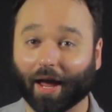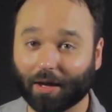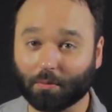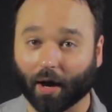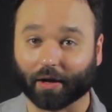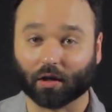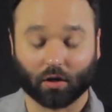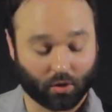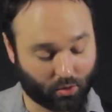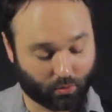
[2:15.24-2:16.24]
A
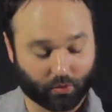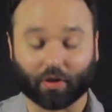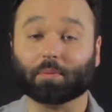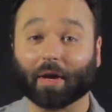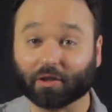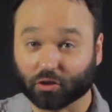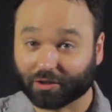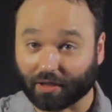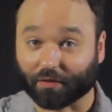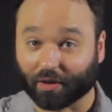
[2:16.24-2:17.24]
minor with a major
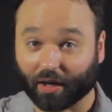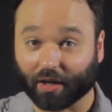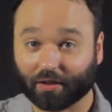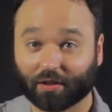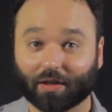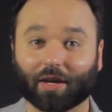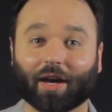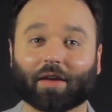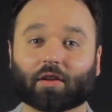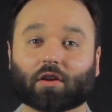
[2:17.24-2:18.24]
7 in it.
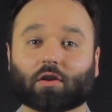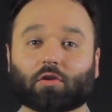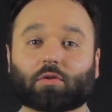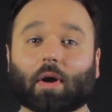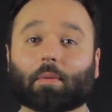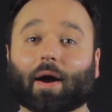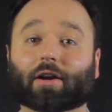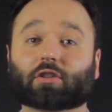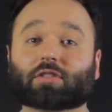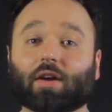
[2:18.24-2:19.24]
I'm going to go to my
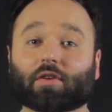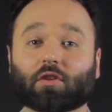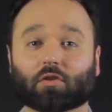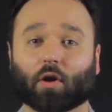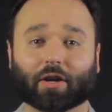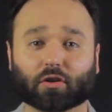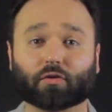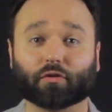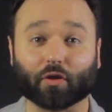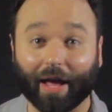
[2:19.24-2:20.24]
minor 7, so I
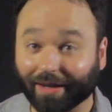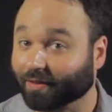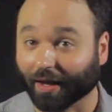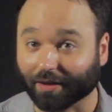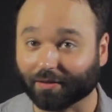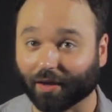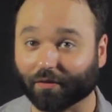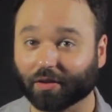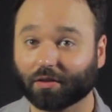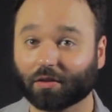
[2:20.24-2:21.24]
just flat that
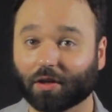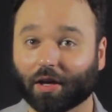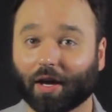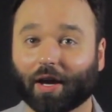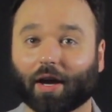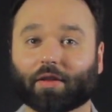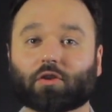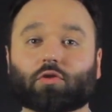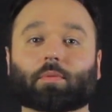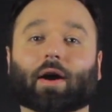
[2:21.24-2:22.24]
7. And
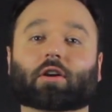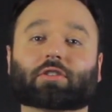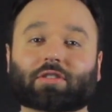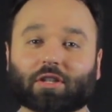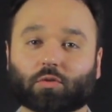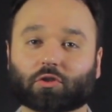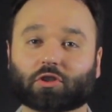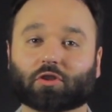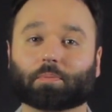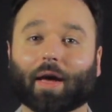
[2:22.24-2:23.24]
then to a minor 6, which
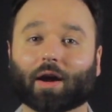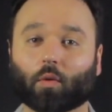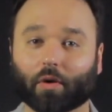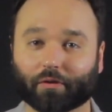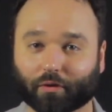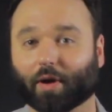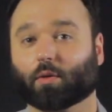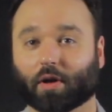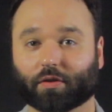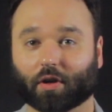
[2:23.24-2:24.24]
is just back 1 fret
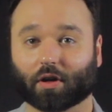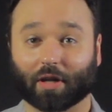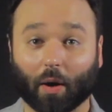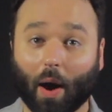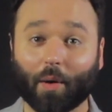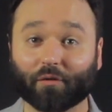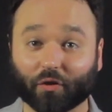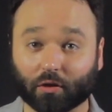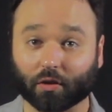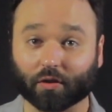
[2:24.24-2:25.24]
right there. Now how I'm
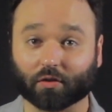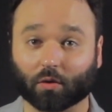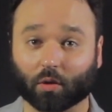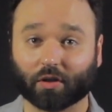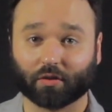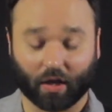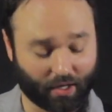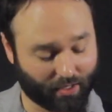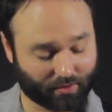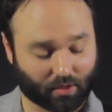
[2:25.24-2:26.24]
fingering these chords
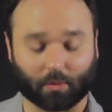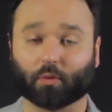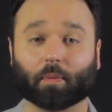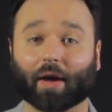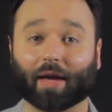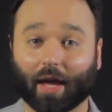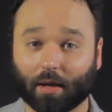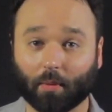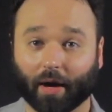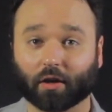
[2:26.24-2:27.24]
is going to be with my
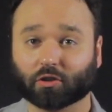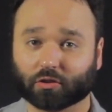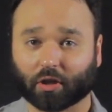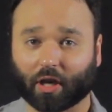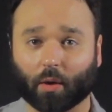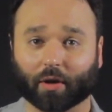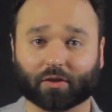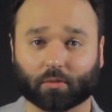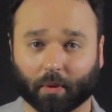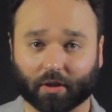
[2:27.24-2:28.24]
A minor, just like how I
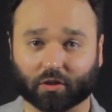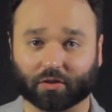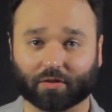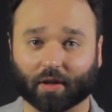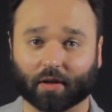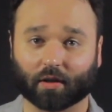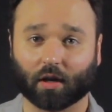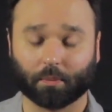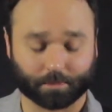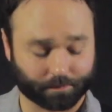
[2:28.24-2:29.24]
explained just a second
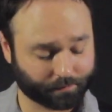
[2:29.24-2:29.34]
ago.